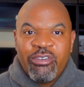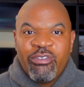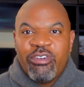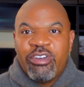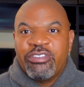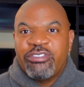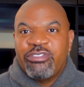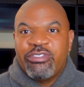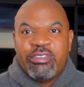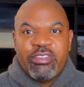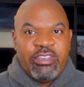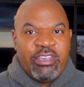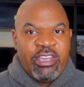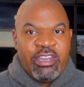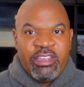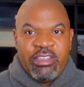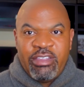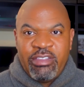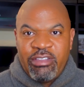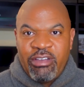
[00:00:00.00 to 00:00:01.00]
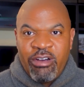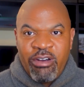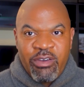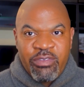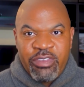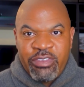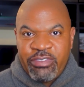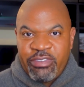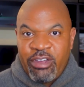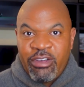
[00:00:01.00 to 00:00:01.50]
Of course, getting all
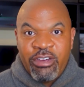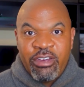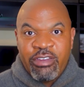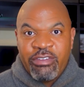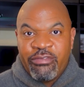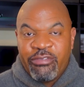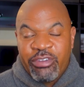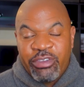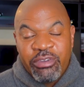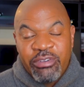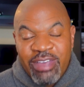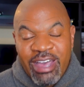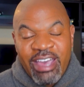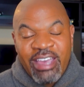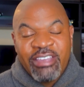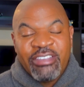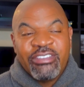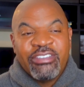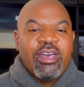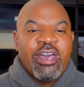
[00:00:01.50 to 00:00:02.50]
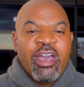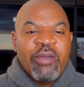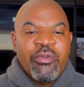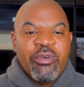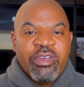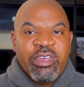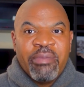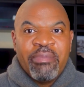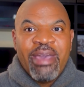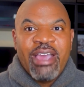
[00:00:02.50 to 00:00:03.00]
this on for you guys, I
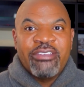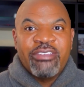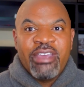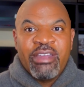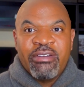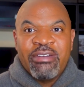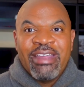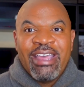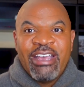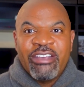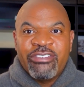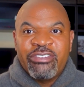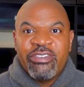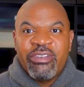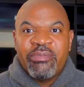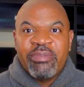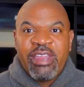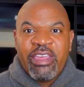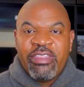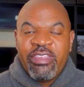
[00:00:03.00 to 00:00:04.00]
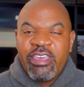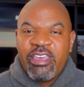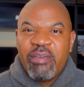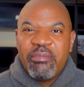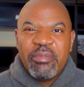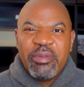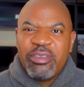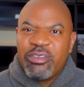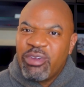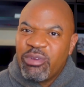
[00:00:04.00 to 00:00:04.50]
will get back to international, but I think I'm
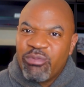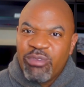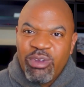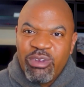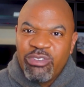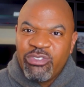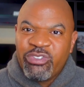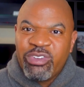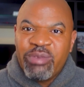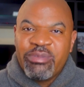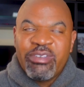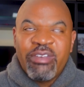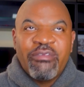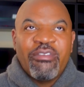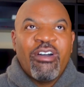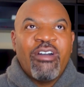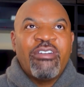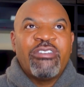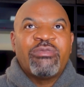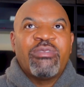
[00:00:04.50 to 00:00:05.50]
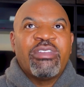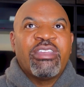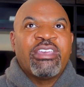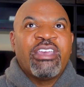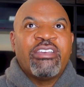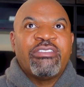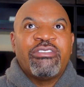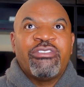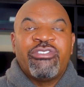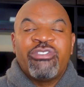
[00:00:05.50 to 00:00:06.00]
gonna be doing road trips. I've always wanted
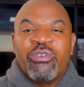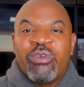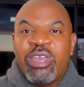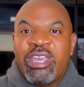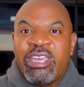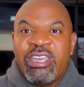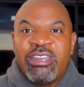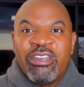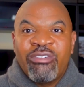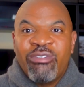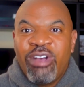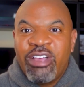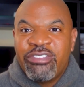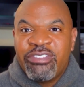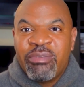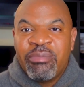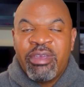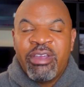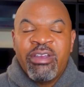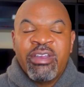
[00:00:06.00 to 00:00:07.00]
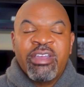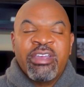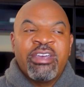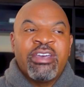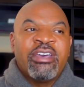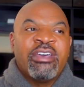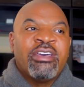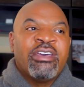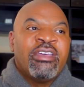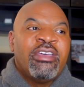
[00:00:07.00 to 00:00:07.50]
to catch the train across
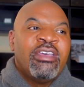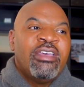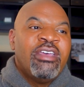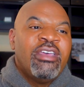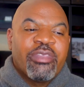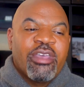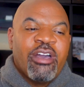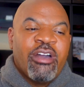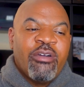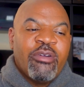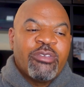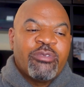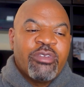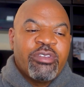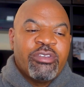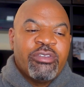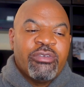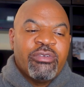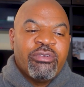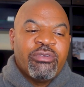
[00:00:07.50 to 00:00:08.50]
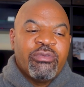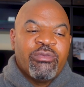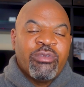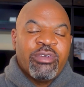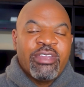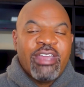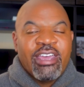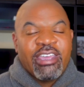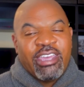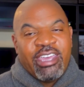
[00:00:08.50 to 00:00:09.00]
America. I always want to do,
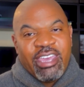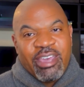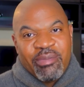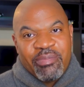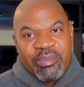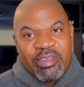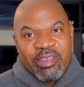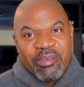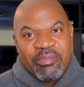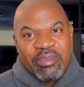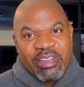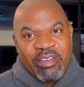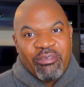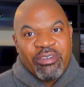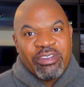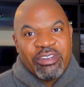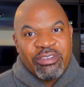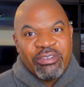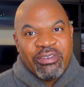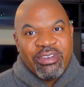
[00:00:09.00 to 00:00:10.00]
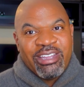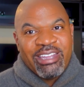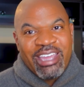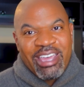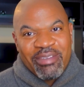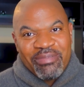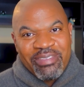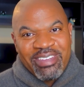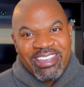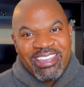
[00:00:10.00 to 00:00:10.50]
well, not camping, but I want to do
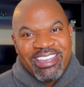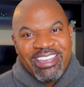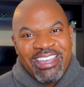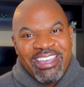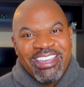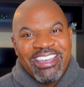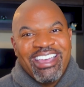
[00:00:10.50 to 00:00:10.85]
glamping.